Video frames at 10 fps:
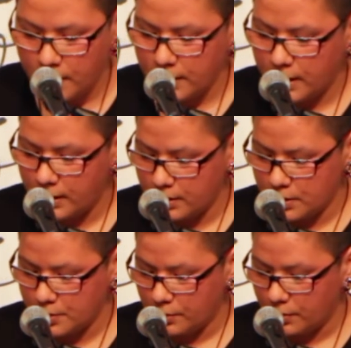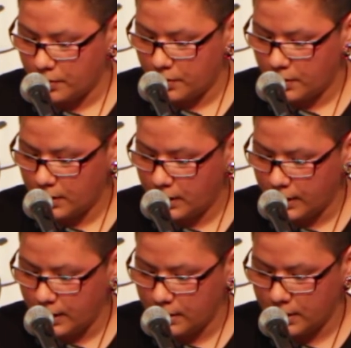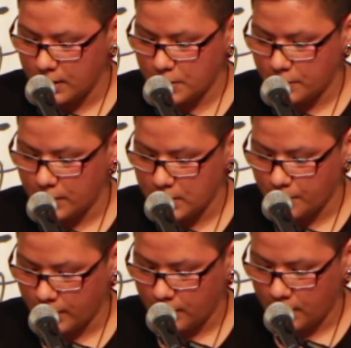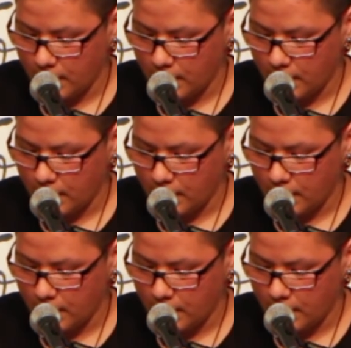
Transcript: The hidden truth Canadian history is written